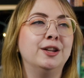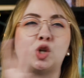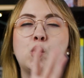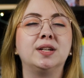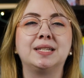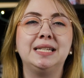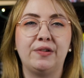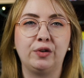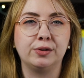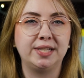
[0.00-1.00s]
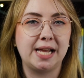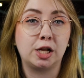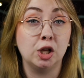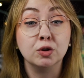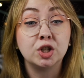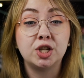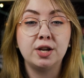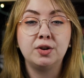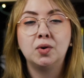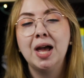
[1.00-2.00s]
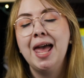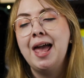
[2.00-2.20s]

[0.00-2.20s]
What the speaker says: notoriously difficult to get close to.